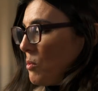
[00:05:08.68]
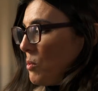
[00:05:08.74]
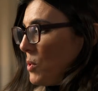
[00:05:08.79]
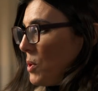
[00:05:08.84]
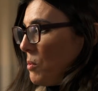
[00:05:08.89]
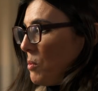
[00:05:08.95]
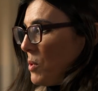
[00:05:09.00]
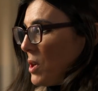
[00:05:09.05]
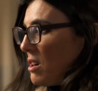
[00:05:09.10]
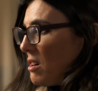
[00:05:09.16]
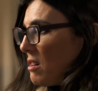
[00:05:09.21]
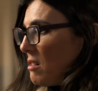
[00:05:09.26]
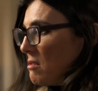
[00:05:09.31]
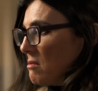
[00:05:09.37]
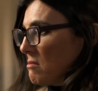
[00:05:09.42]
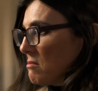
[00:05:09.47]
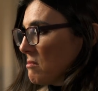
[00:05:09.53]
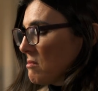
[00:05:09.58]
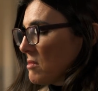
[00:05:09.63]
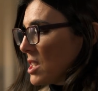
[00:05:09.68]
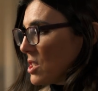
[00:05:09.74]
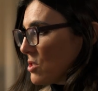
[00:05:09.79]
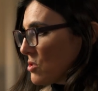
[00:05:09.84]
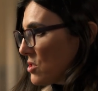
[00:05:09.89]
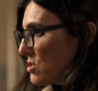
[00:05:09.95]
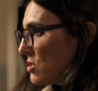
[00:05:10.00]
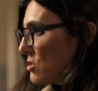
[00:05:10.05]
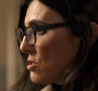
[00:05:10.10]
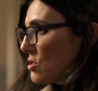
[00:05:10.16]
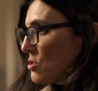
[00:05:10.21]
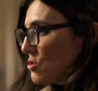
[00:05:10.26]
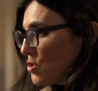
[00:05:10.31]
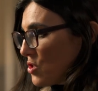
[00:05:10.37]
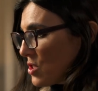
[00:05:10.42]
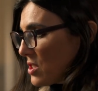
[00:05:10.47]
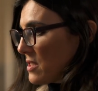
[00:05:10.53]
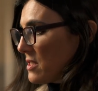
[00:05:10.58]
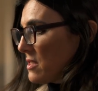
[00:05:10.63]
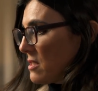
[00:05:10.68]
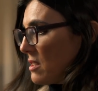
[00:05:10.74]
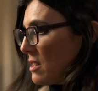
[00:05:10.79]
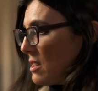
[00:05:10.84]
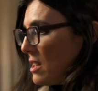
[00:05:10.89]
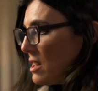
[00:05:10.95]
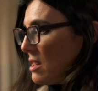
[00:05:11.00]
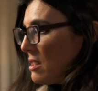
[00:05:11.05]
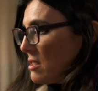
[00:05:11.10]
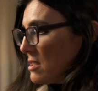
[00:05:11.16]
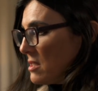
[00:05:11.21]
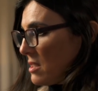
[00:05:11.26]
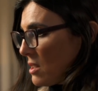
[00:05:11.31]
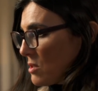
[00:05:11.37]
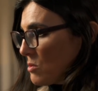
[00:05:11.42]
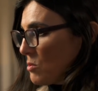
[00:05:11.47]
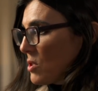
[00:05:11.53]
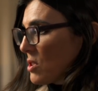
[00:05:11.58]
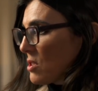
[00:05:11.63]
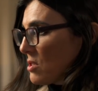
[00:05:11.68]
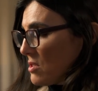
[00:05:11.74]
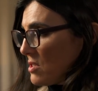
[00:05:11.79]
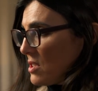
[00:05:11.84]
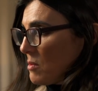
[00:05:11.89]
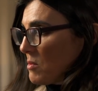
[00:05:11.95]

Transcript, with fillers: We were interested not just in the sex workers